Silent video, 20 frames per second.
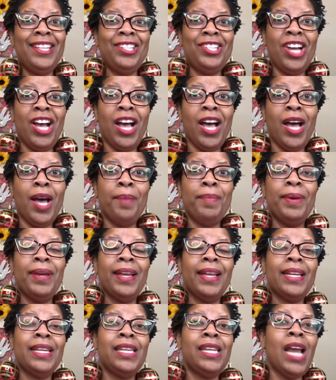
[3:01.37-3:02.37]
job
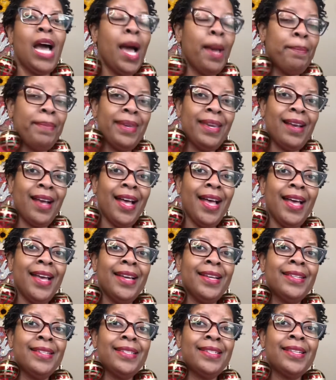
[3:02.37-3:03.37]
not
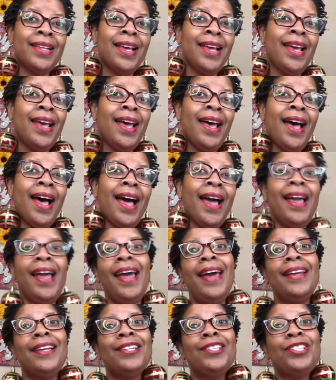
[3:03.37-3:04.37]
because I
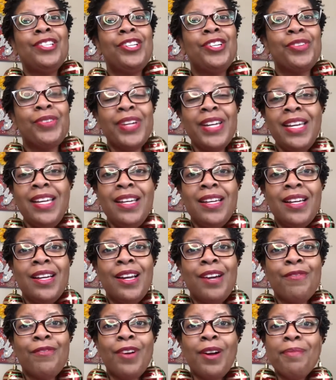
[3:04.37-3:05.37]
had a degree
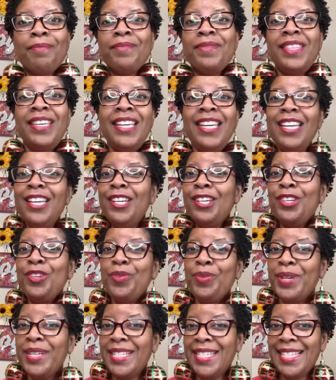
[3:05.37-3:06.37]
from the
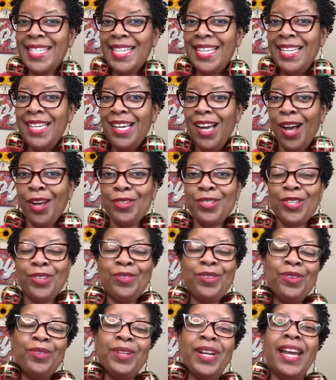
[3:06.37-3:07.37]
UNC, also
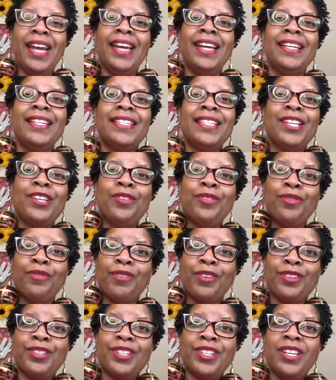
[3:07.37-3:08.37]
known as the
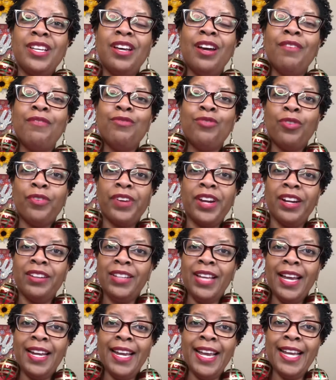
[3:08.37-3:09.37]
University of North
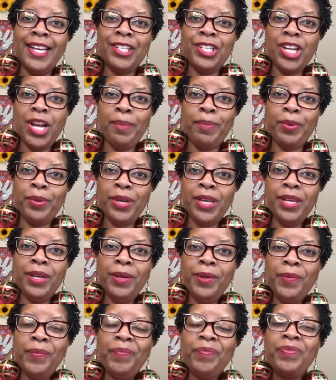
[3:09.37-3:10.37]
Carolina at Chapel
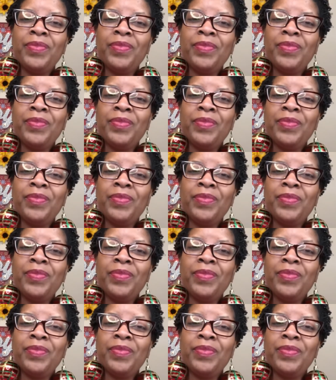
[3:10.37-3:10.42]
Hill.